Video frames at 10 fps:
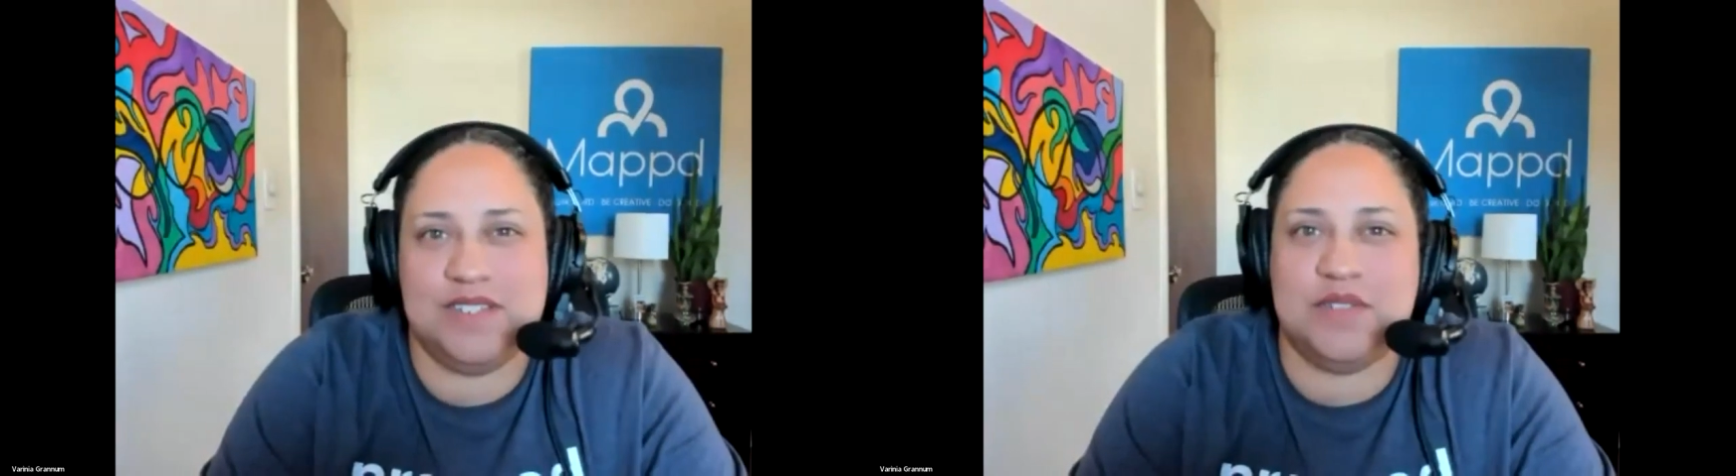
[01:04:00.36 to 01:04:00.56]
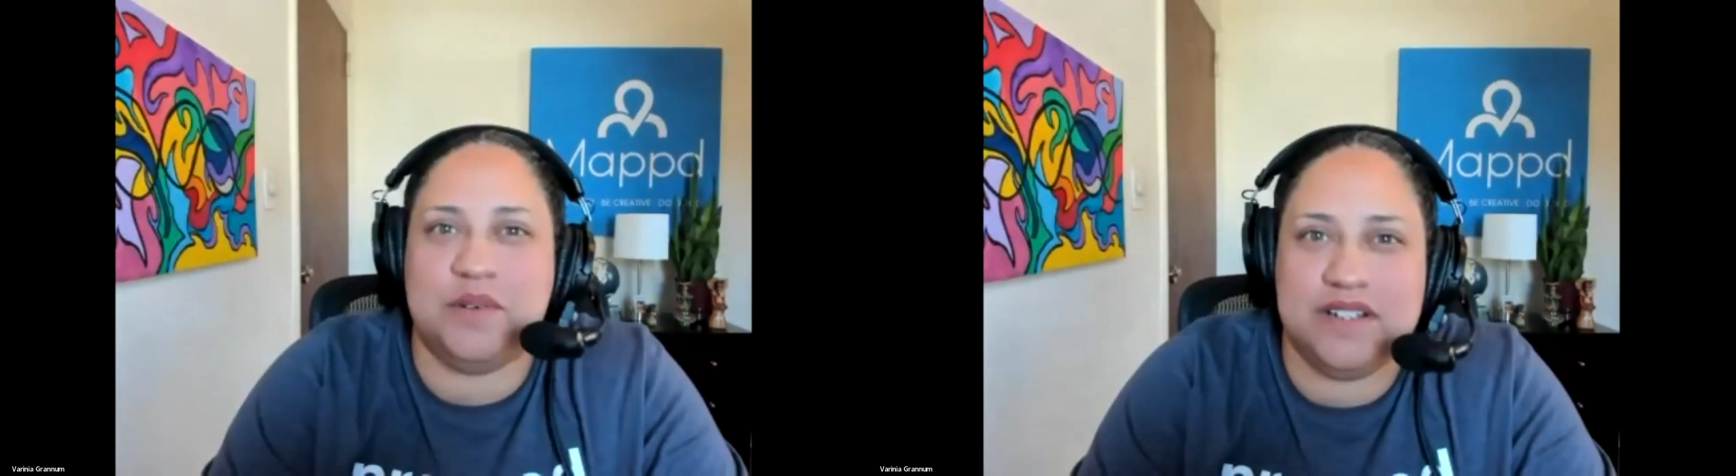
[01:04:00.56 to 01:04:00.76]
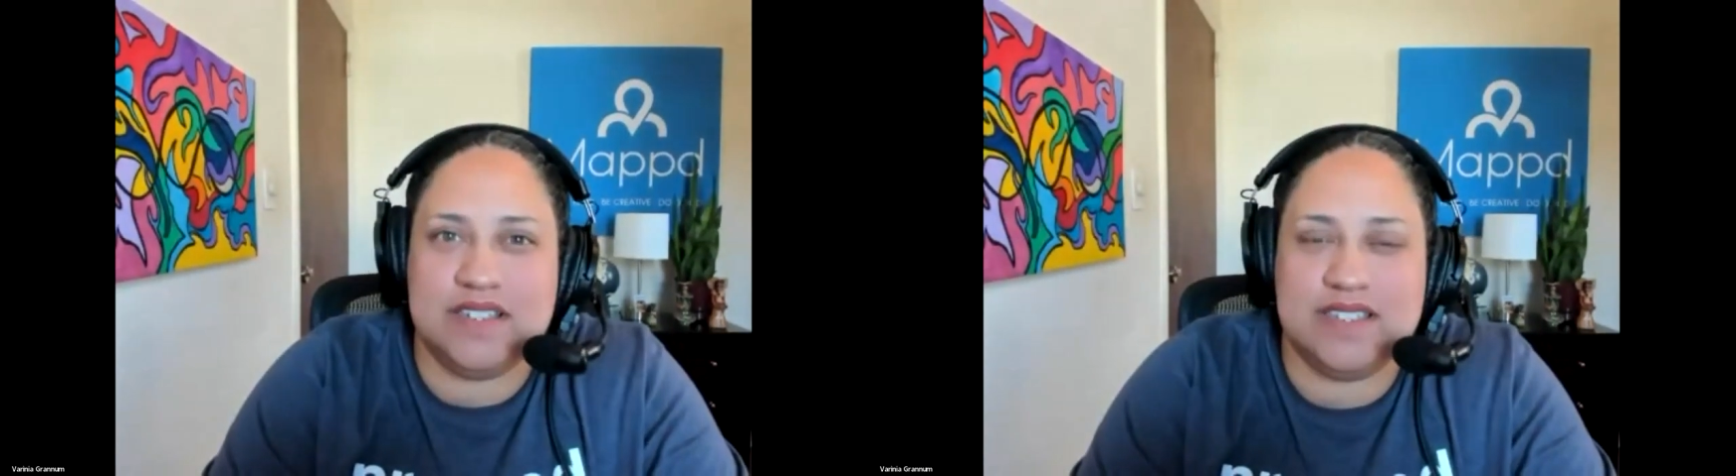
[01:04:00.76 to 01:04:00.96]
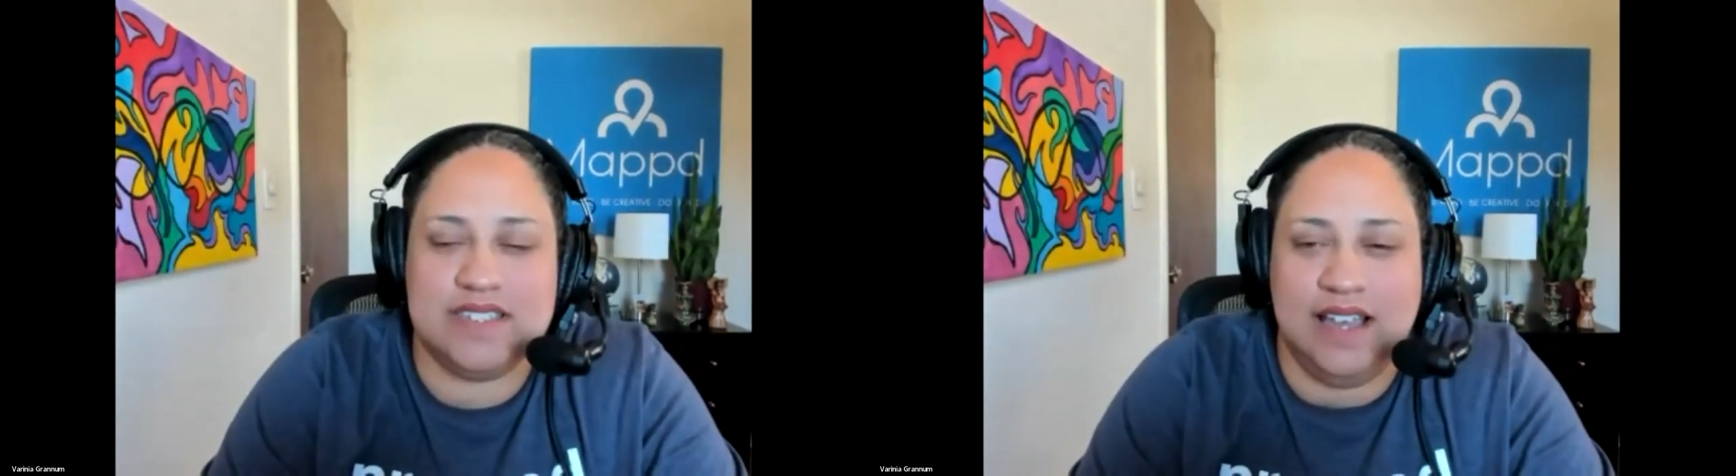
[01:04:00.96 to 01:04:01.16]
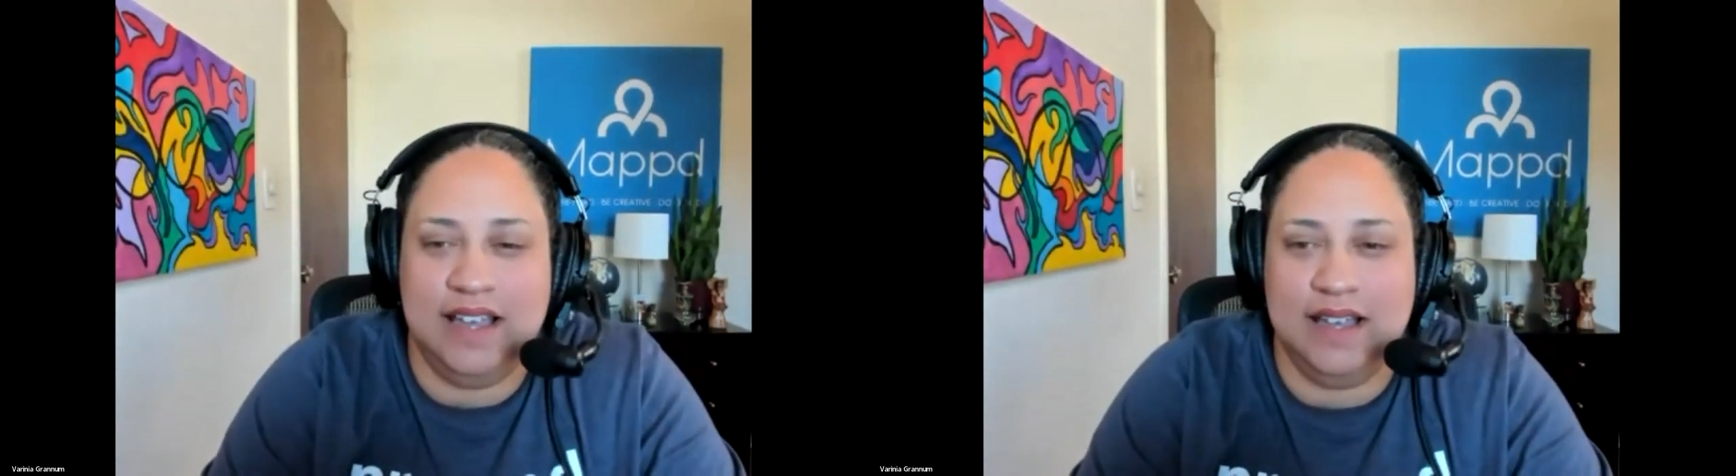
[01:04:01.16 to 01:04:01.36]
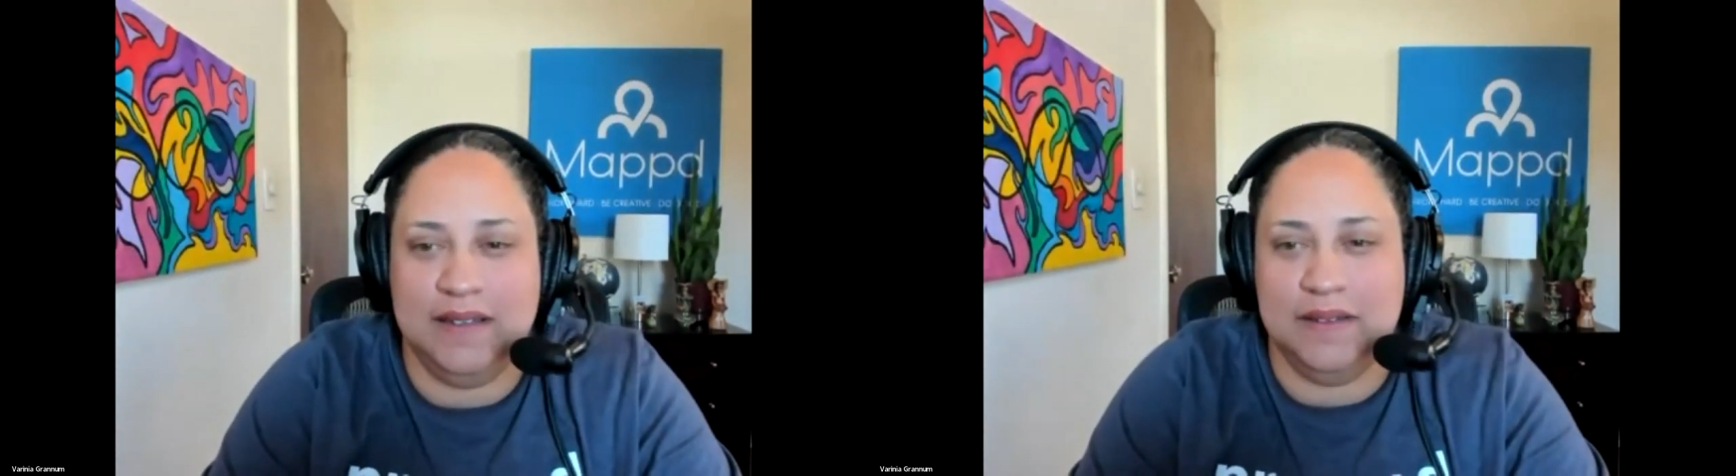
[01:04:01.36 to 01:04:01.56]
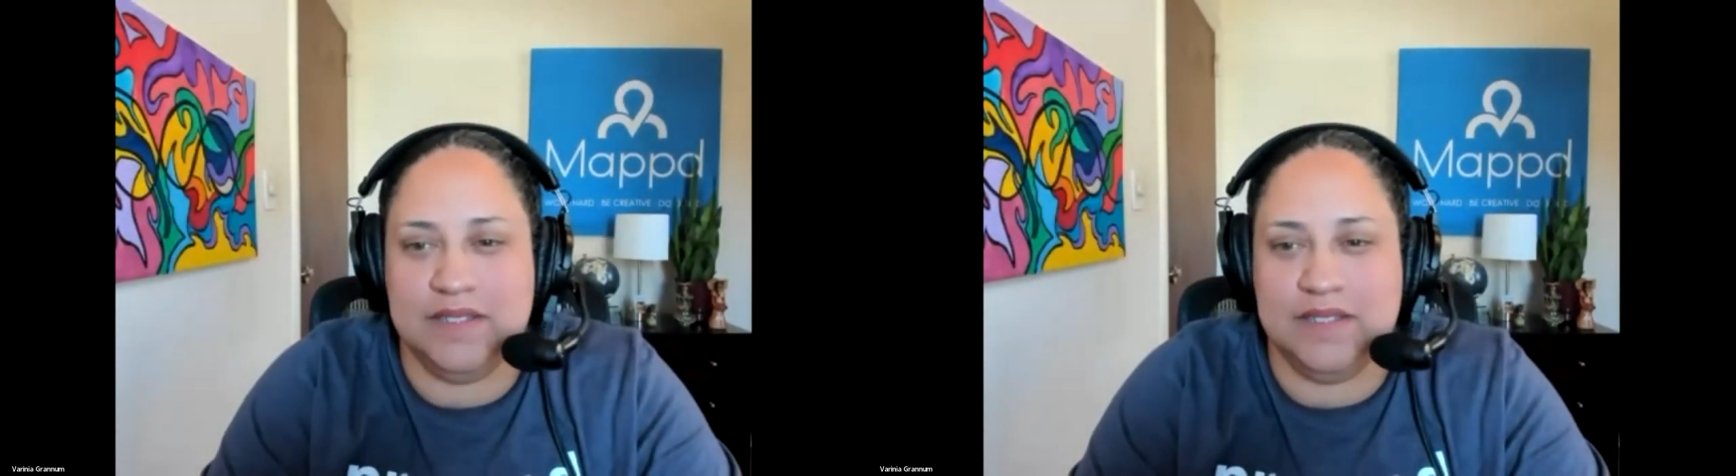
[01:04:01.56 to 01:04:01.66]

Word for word: resource uh